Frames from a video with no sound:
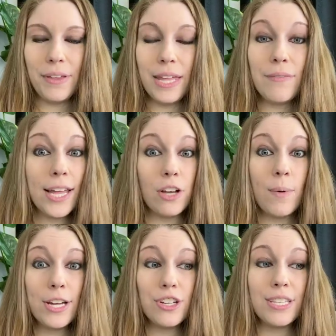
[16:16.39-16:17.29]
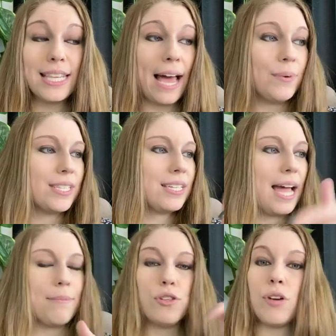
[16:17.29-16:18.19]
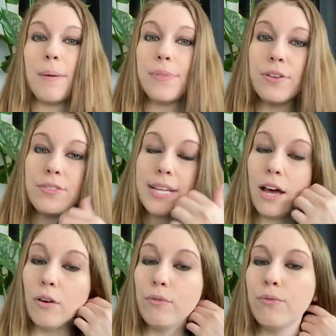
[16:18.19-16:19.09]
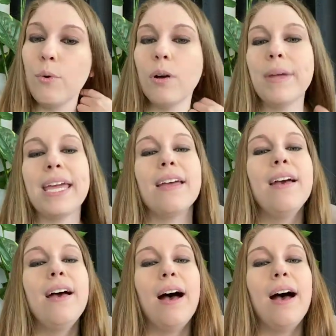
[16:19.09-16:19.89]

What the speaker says: Any final questions? Now is the time to drop those down for me.